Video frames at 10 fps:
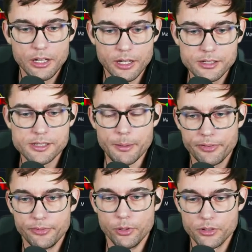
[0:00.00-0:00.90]

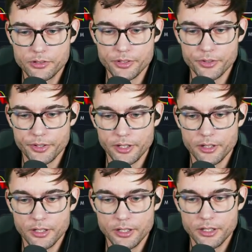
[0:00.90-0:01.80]
during
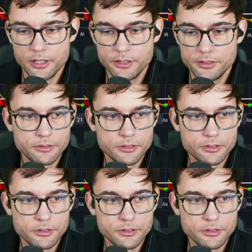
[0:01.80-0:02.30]
the